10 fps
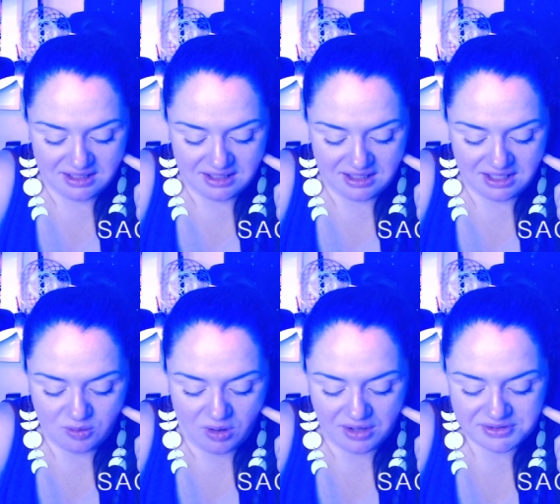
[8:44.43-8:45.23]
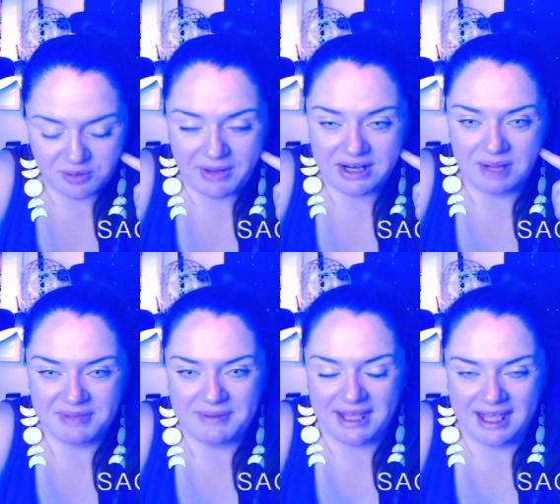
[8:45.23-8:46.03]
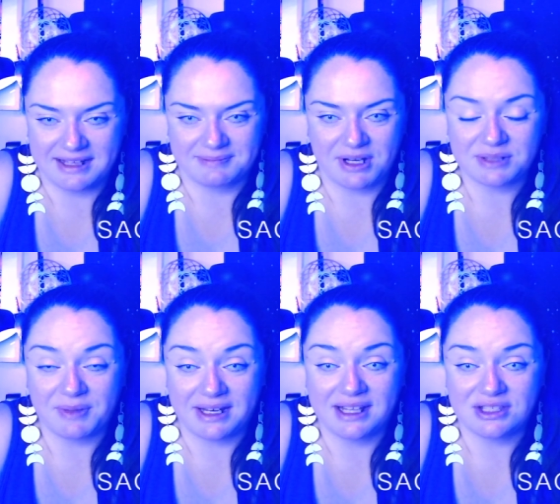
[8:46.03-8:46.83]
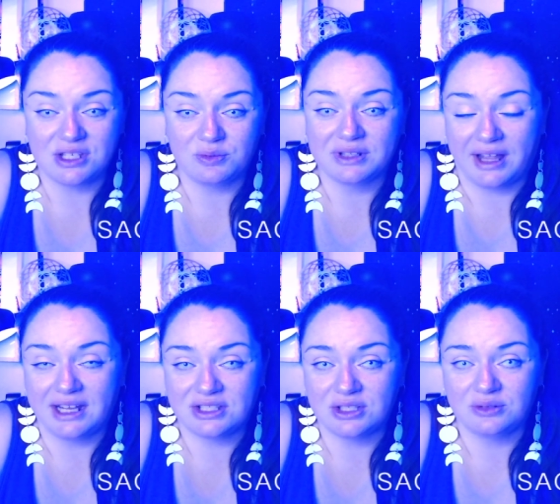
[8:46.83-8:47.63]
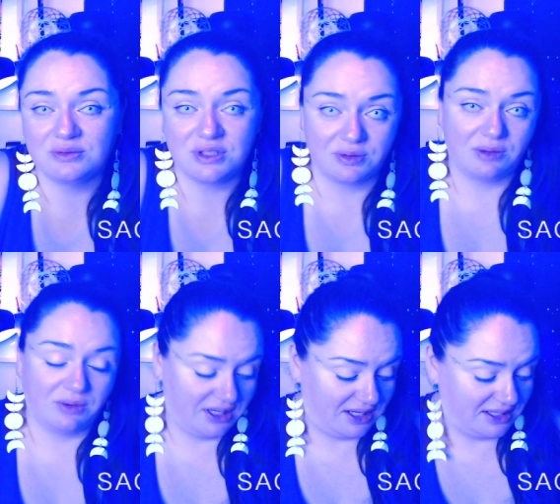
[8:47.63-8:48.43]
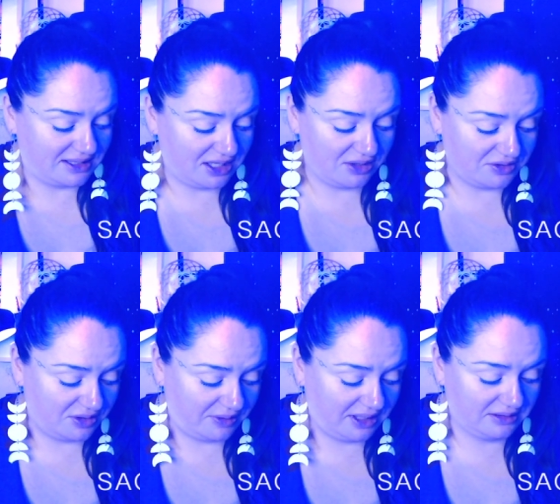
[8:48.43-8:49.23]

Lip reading: You also might not be making as much money as you would like to doing what it is that you're doing.